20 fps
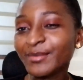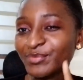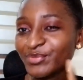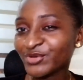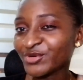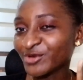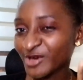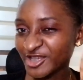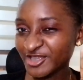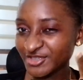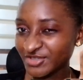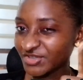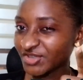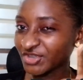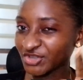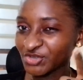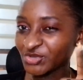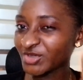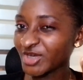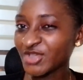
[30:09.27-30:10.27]

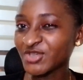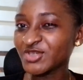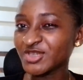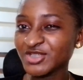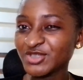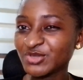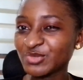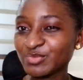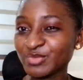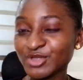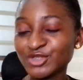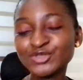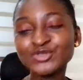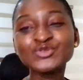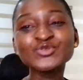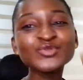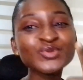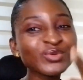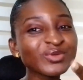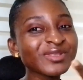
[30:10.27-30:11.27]
Procrastination that you need to beat.
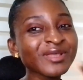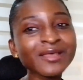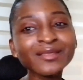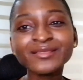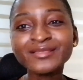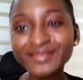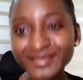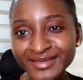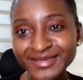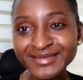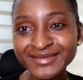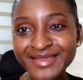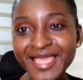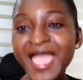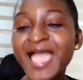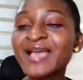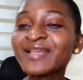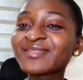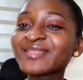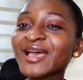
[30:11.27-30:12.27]
You know that thing
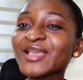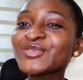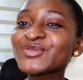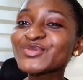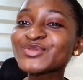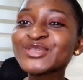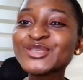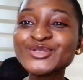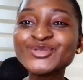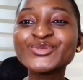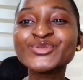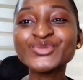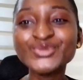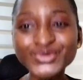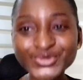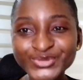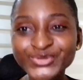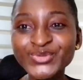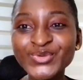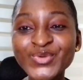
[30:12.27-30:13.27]
that you need
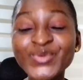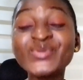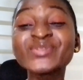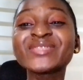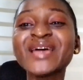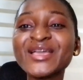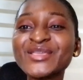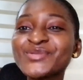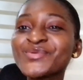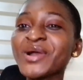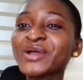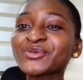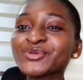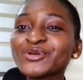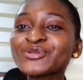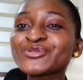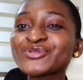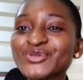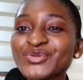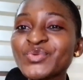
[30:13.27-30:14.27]
to do that you are
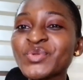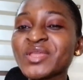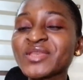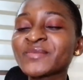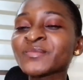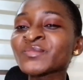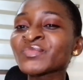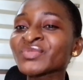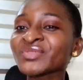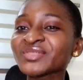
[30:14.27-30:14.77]
not doing,